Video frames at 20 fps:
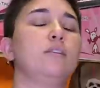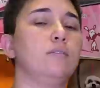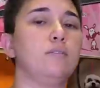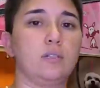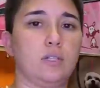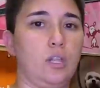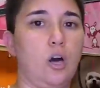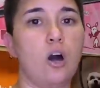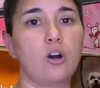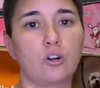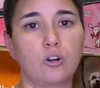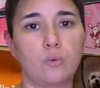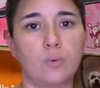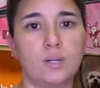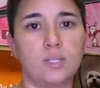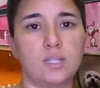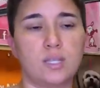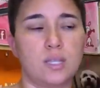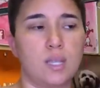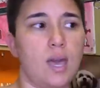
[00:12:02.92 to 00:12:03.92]
even longer
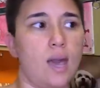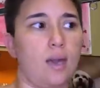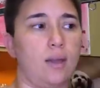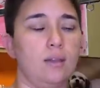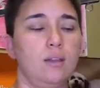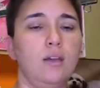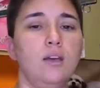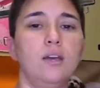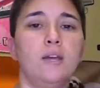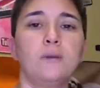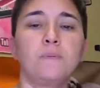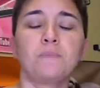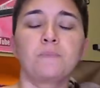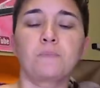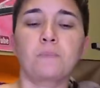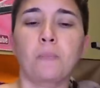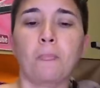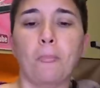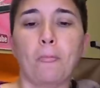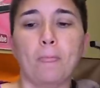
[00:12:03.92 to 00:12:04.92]
ones than that.
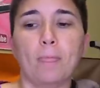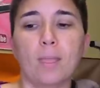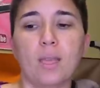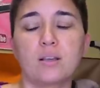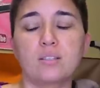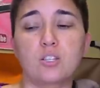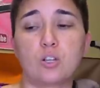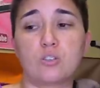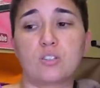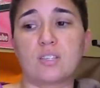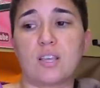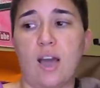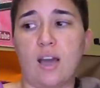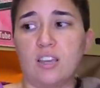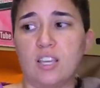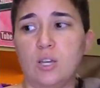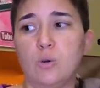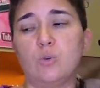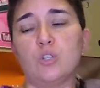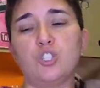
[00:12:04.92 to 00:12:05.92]
So
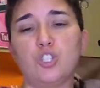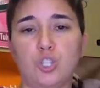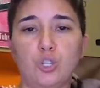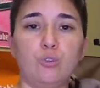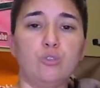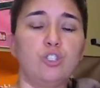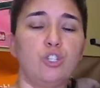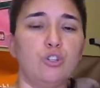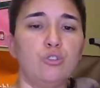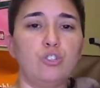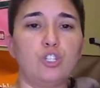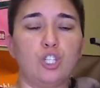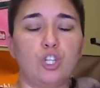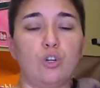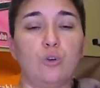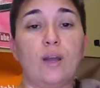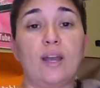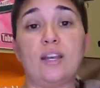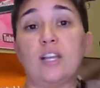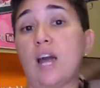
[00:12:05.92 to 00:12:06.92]
Saki would chew, chew,
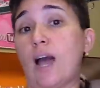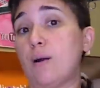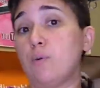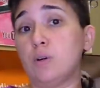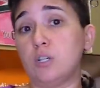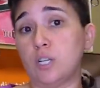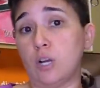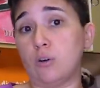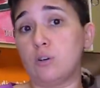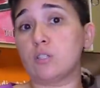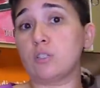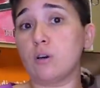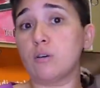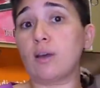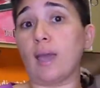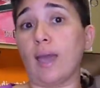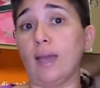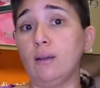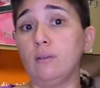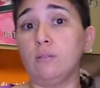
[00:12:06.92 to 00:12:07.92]
chew. And I would notice,
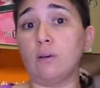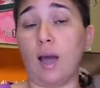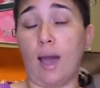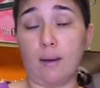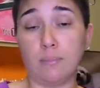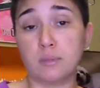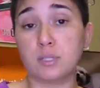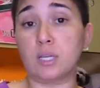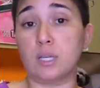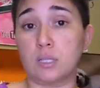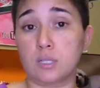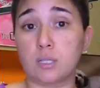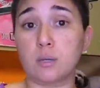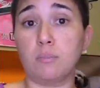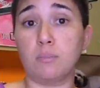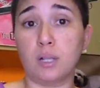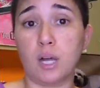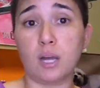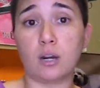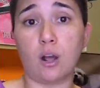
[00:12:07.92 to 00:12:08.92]
okay, I'm seeing
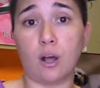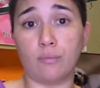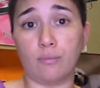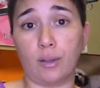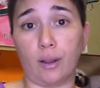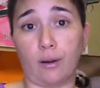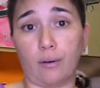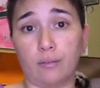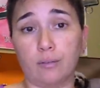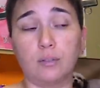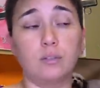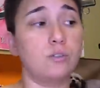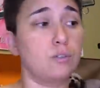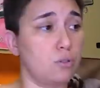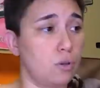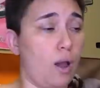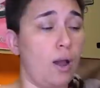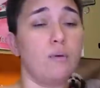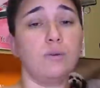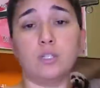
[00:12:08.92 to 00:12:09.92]
some blood on there.
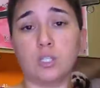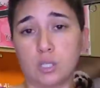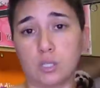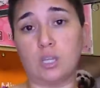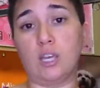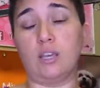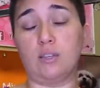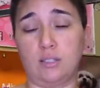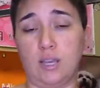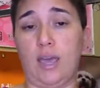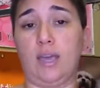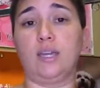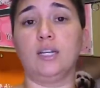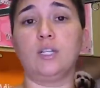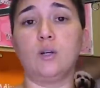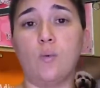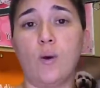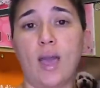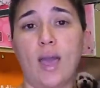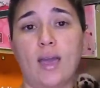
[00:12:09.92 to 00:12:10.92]
So I would take
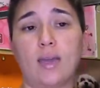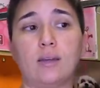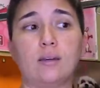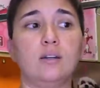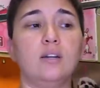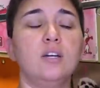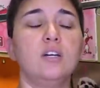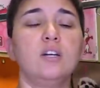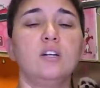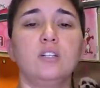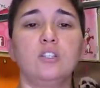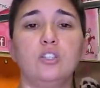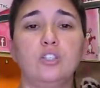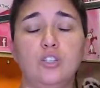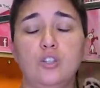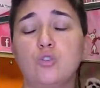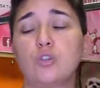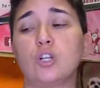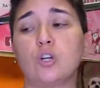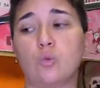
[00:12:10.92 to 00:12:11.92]
it away.
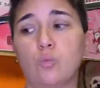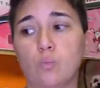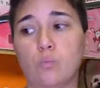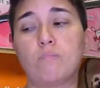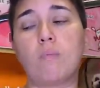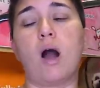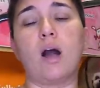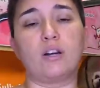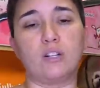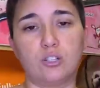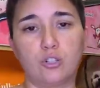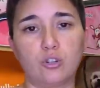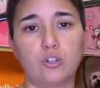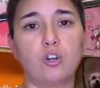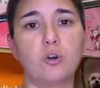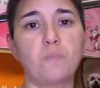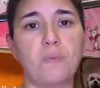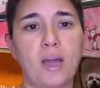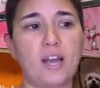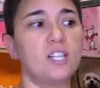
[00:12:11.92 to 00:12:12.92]
You can monitor
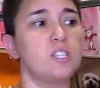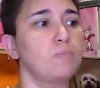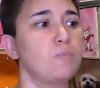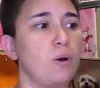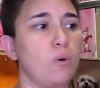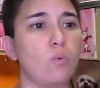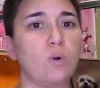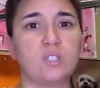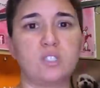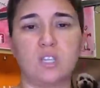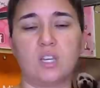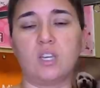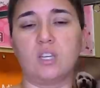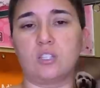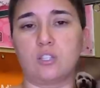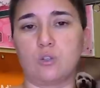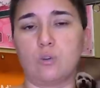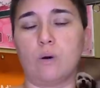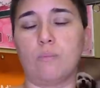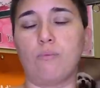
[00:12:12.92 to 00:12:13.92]
your pets, but once it
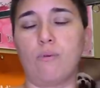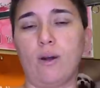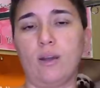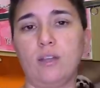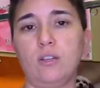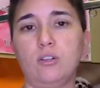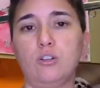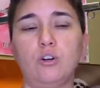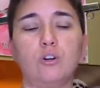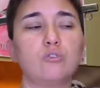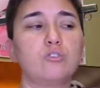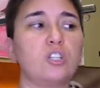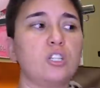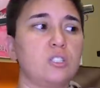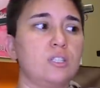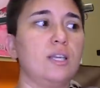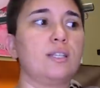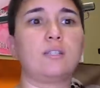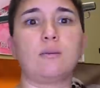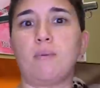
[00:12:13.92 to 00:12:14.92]
gets to a point, you don't
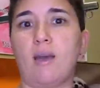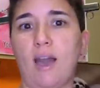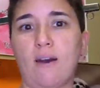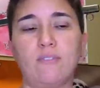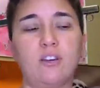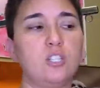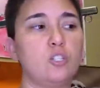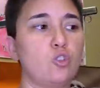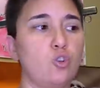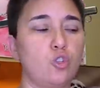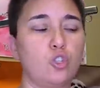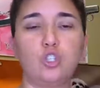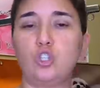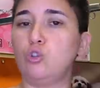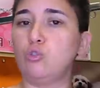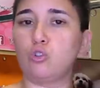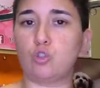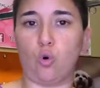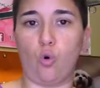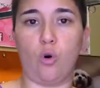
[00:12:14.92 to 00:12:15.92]
just let them have a
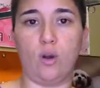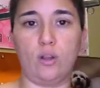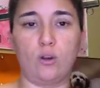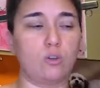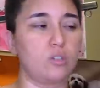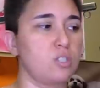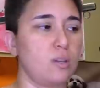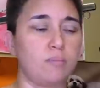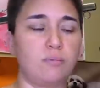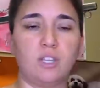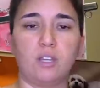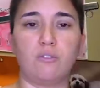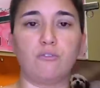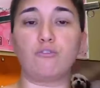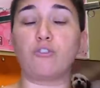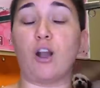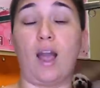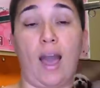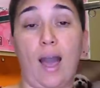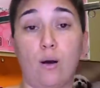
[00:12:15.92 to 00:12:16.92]
chew toy or something
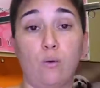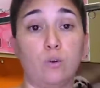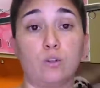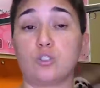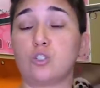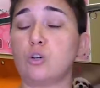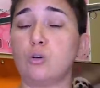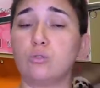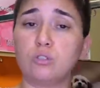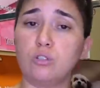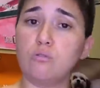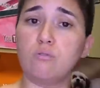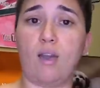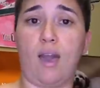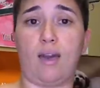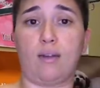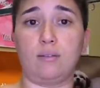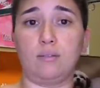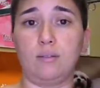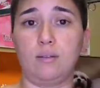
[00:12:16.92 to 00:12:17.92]
for hours. Don't do
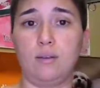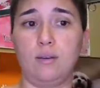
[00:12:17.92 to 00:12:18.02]
that.